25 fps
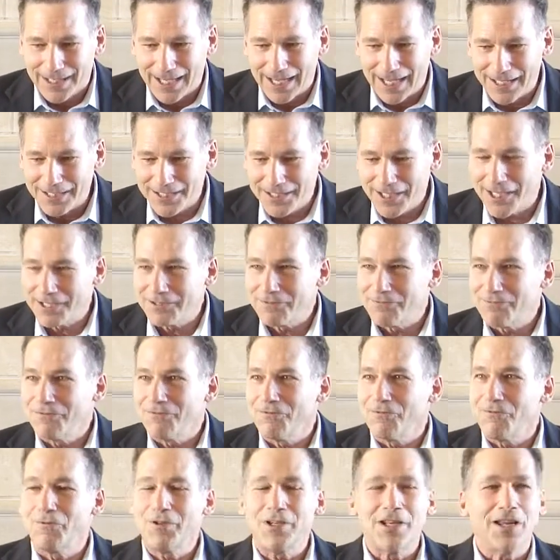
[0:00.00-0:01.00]
and yet
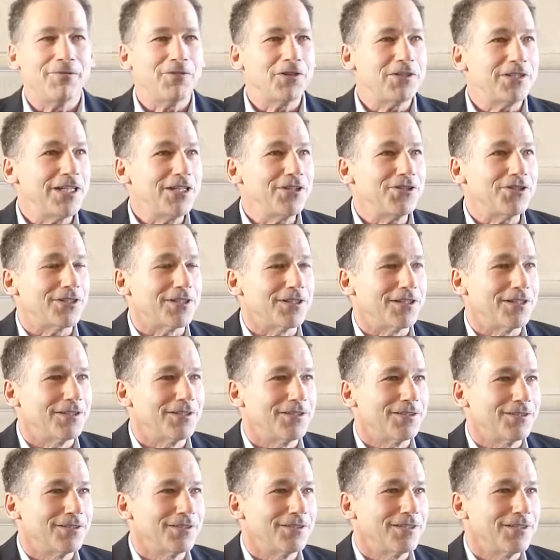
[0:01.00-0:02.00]
we never teach it.
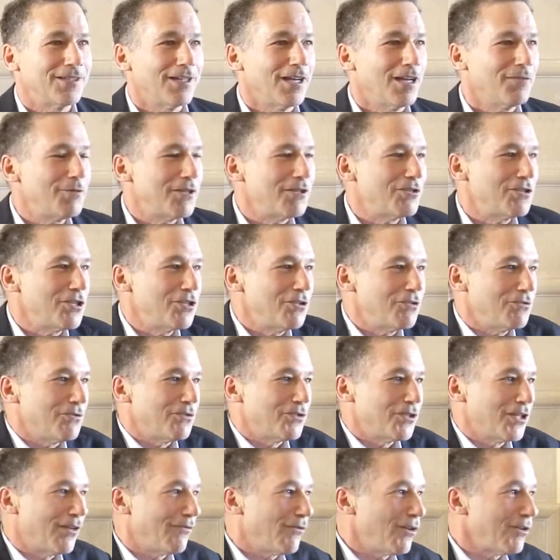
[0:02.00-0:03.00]
I mean, do you,
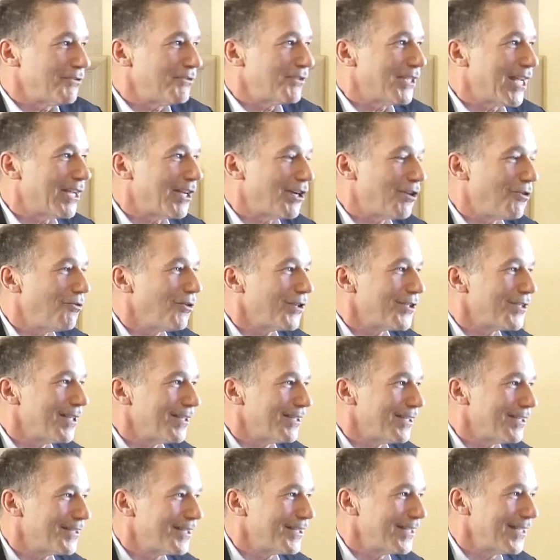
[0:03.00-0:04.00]
do you ever take a course
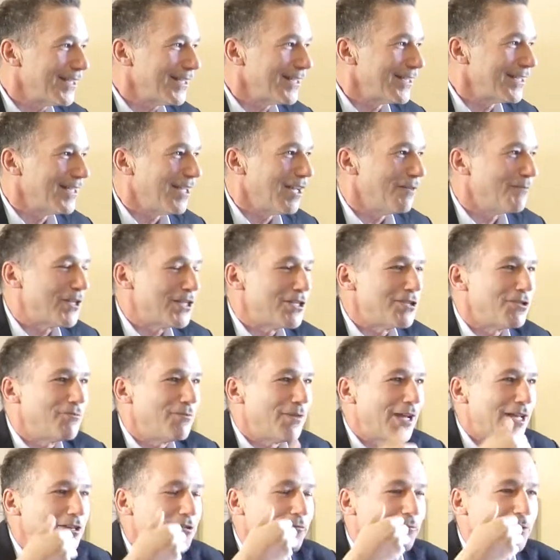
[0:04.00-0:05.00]
on listening? I mean, you've,
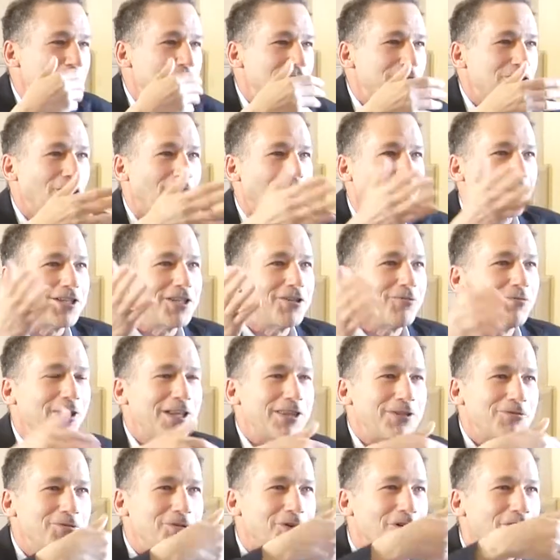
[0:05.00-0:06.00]
you've been taught, you
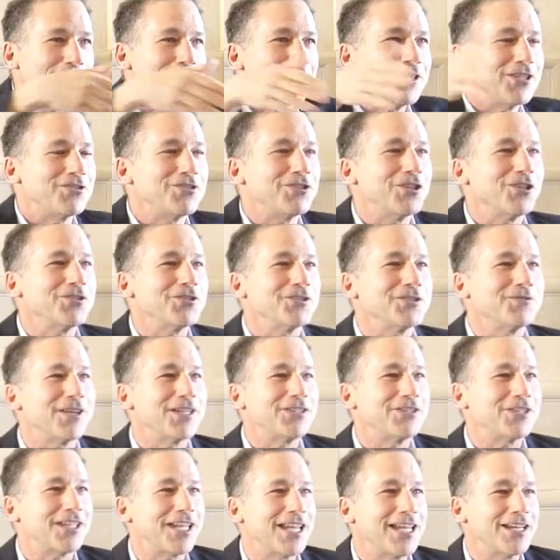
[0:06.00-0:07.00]
went through all these years of
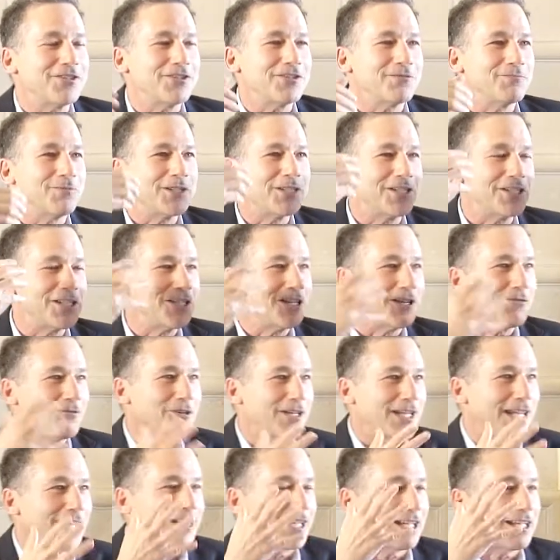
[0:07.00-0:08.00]
education, but did you ever
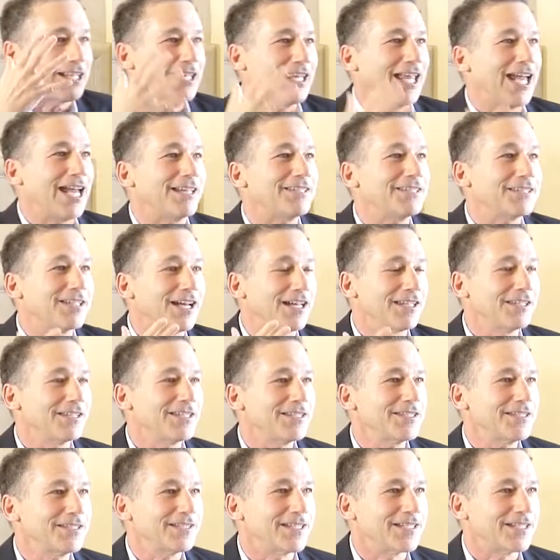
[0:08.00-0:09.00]
get a class on
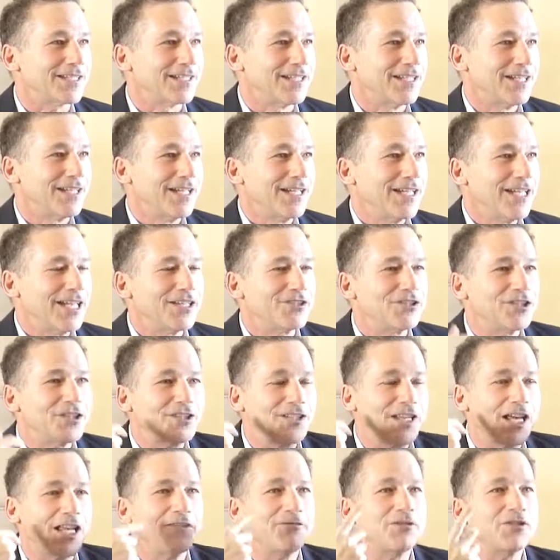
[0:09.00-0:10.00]
listening? It's
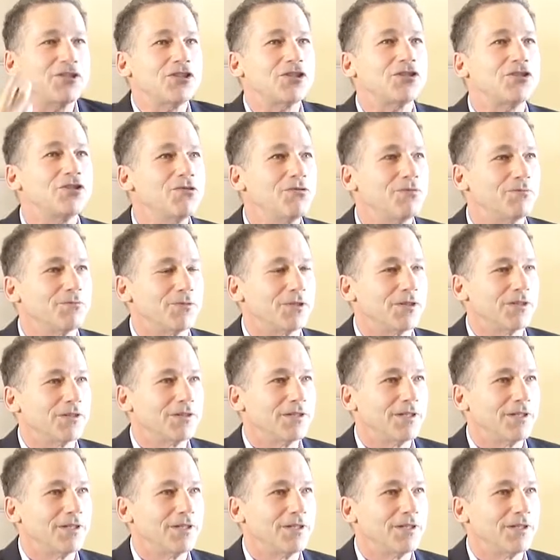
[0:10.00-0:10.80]
just kind of assumed.